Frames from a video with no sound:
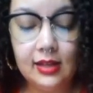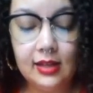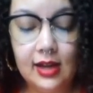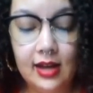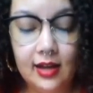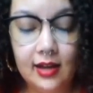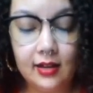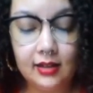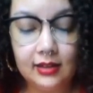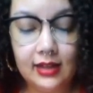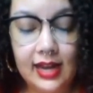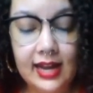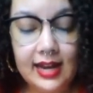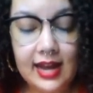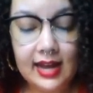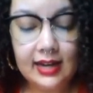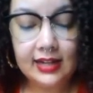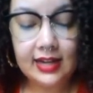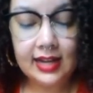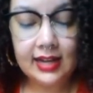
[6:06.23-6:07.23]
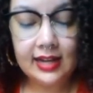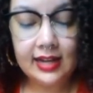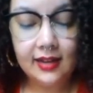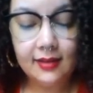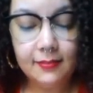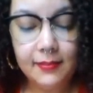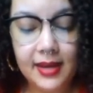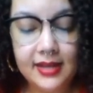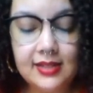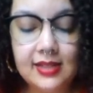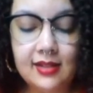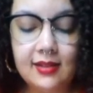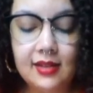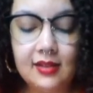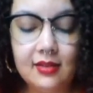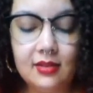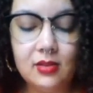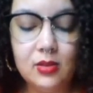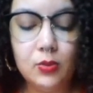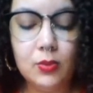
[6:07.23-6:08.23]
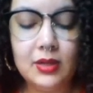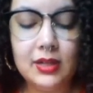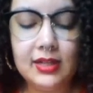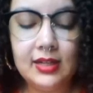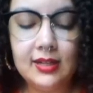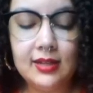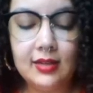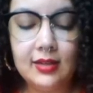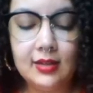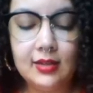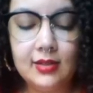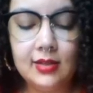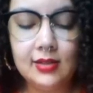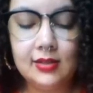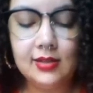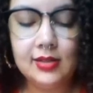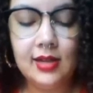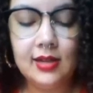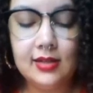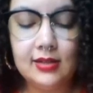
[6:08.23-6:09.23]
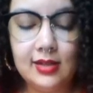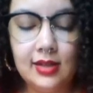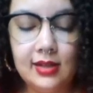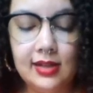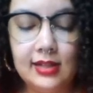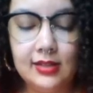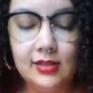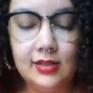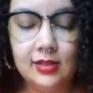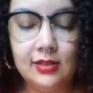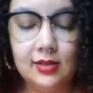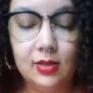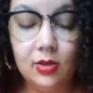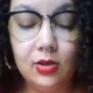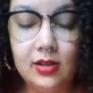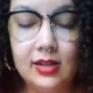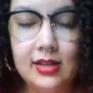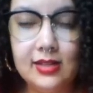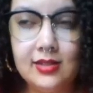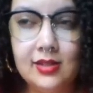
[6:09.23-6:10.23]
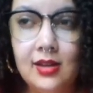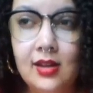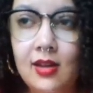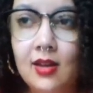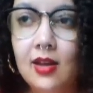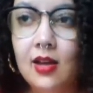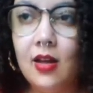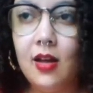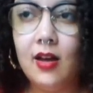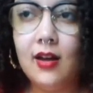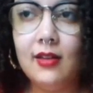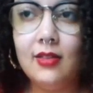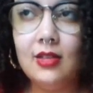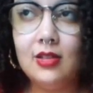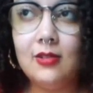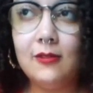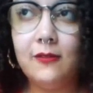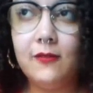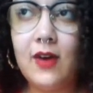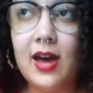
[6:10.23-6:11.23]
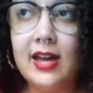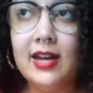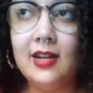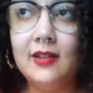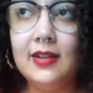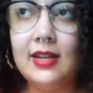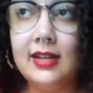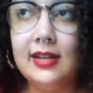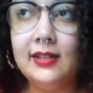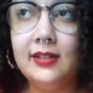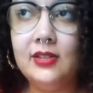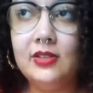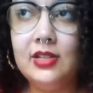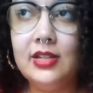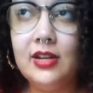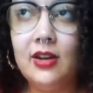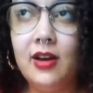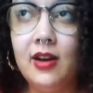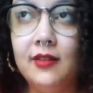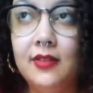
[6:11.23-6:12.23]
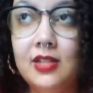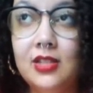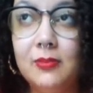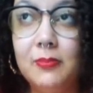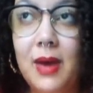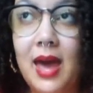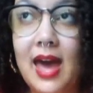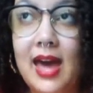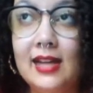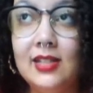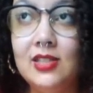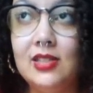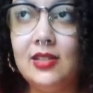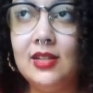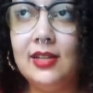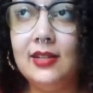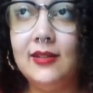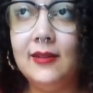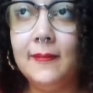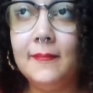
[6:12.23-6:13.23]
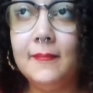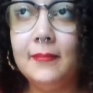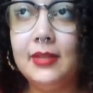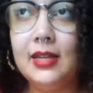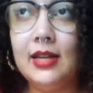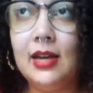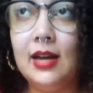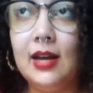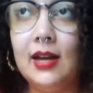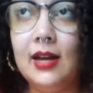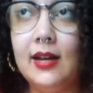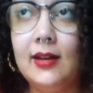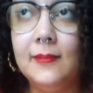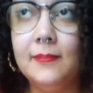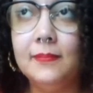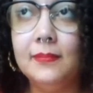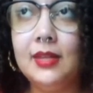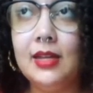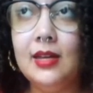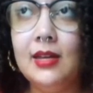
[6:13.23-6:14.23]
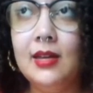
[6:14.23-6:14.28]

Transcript: Uh, late at night, basically the 20th, the sun is going to enter Taurus. All this fiery energy, all this passionate, um,